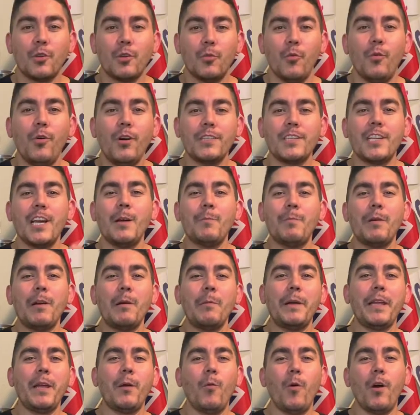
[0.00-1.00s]
what's up
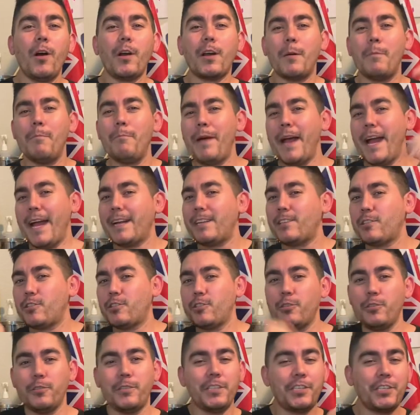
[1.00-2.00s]
everybody? Welcome back
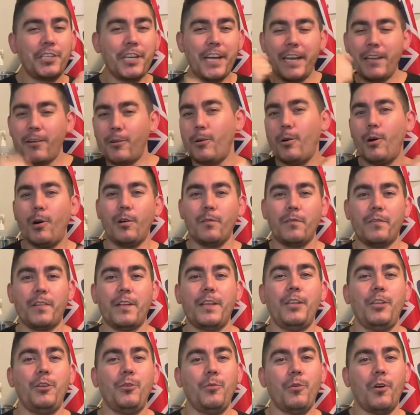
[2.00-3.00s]
to the channel. Hopefully
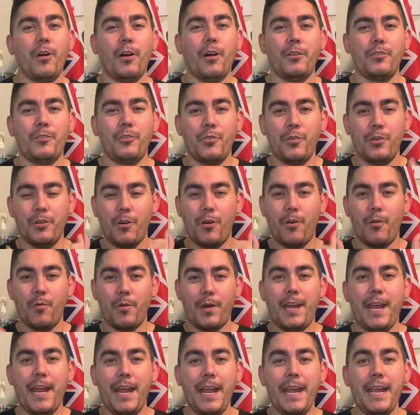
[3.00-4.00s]
you are doing
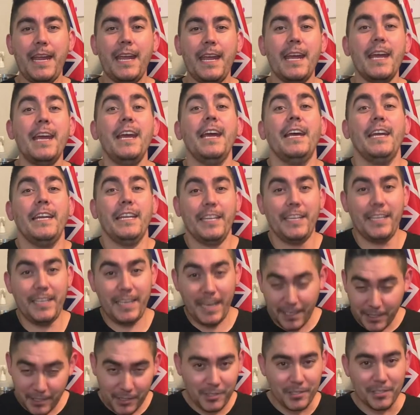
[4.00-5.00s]
okay.
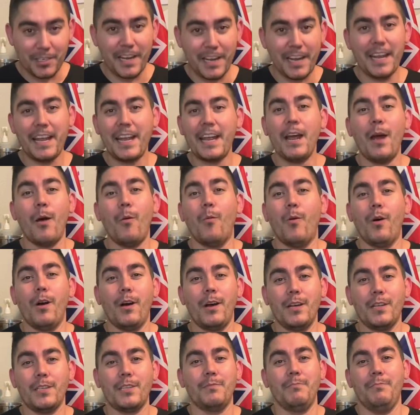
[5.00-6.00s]
Yesterday
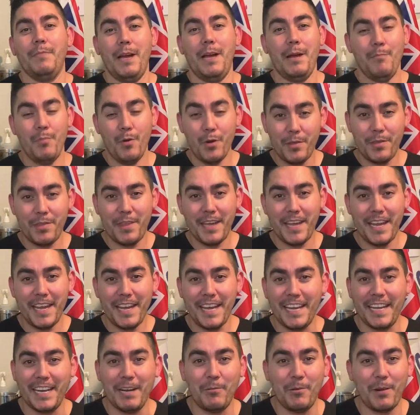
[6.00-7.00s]
was my
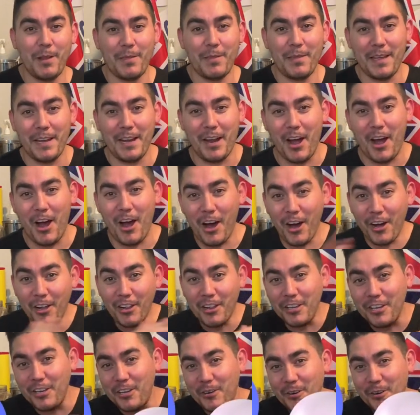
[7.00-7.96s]
birthday and I wanna thank all of you